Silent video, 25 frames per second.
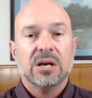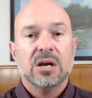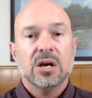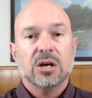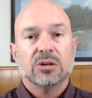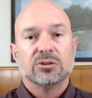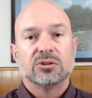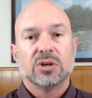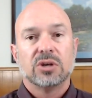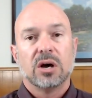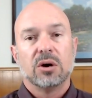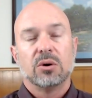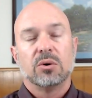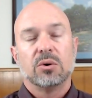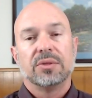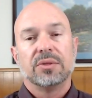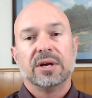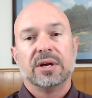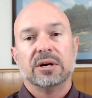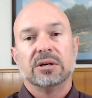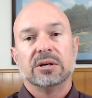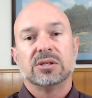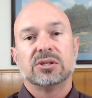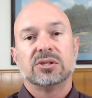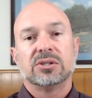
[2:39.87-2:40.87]
So
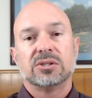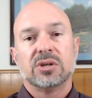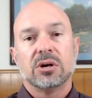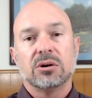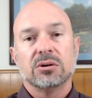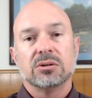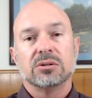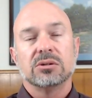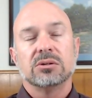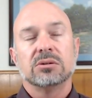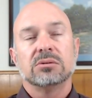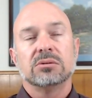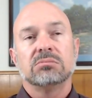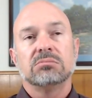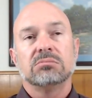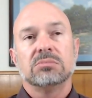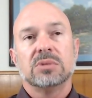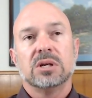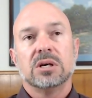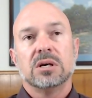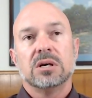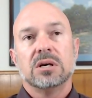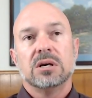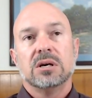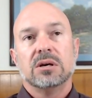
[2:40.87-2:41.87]
there are certain
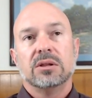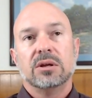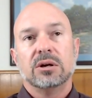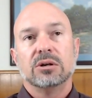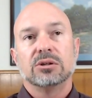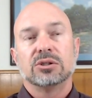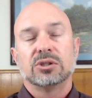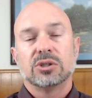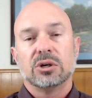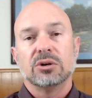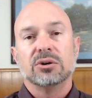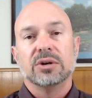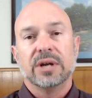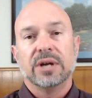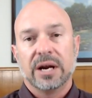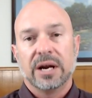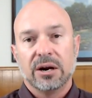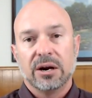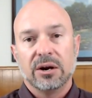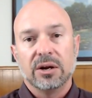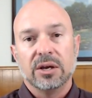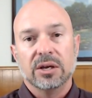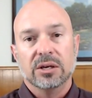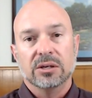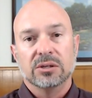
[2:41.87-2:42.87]

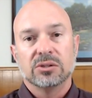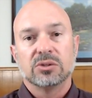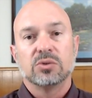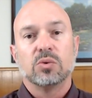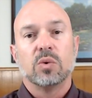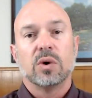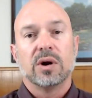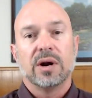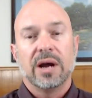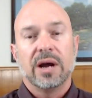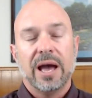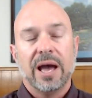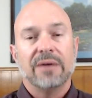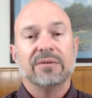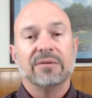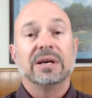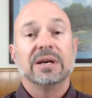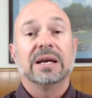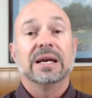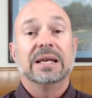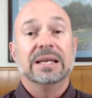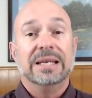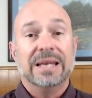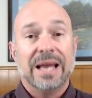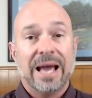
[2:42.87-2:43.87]
areas where having
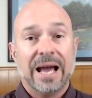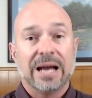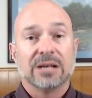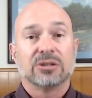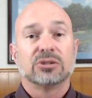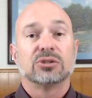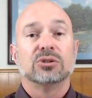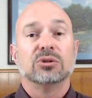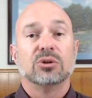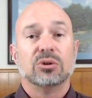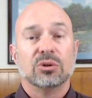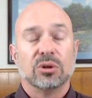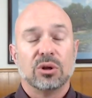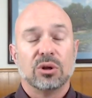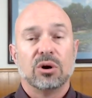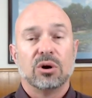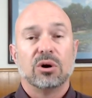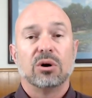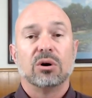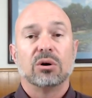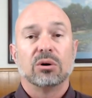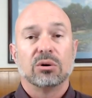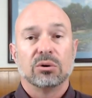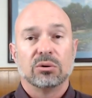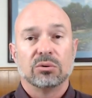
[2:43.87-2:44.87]
a national
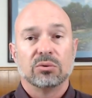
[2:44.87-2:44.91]
law or